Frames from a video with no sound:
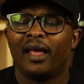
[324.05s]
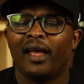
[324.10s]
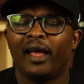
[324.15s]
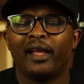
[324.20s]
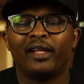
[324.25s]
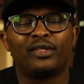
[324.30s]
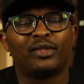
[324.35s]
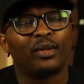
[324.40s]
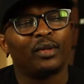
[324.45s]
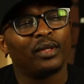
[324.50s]

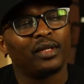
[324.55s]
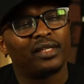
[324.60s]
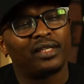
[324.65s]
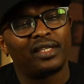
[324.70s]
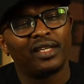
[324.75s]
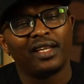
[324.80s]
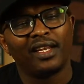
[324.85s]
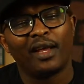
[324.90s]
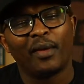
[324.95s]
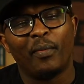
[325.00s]
And so the
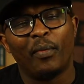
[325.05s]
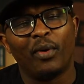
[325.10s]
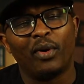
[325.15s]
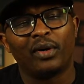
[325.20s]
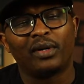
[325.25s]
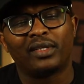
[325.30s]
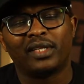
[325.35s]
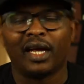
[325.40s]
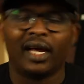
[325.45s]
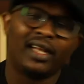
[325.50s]
senior
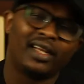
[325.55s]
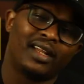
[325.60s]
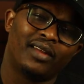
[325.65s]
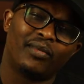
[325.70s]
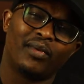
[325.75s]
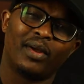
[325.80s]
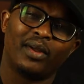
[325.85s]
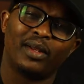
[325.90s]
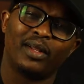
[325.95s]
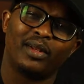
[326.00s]
monk turned
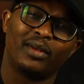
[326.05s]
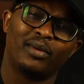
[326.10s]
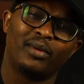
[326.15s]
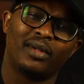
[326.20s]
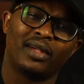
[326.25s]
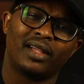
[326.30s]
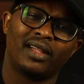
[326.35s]
around and looked